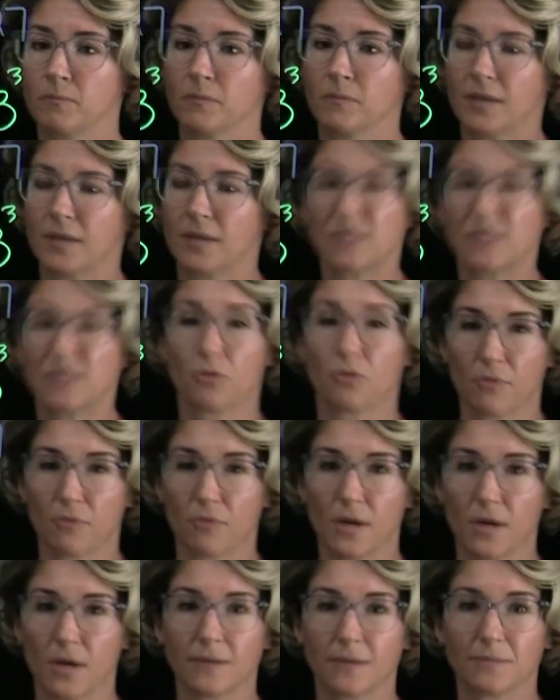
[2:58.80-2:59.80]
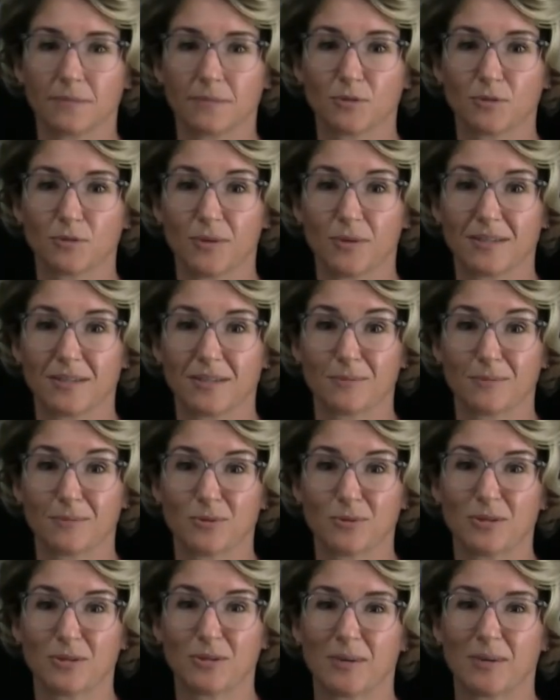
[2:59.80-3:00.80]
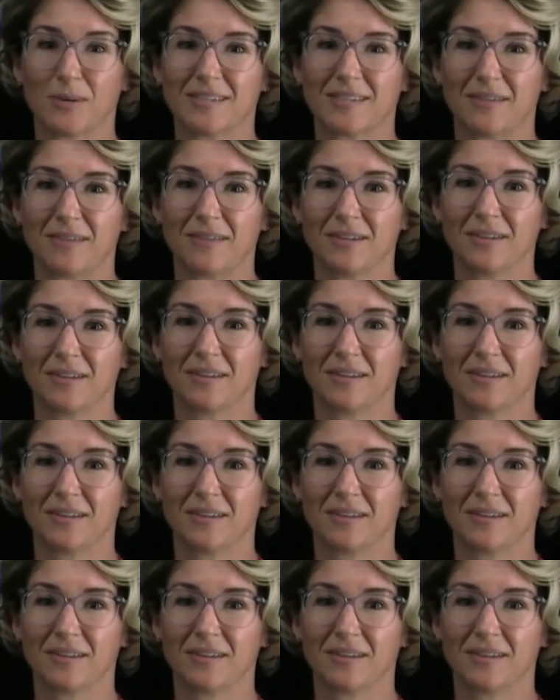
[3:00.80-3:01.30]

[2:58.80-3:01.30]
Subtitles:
Isn't 3 times 3 times 3 27?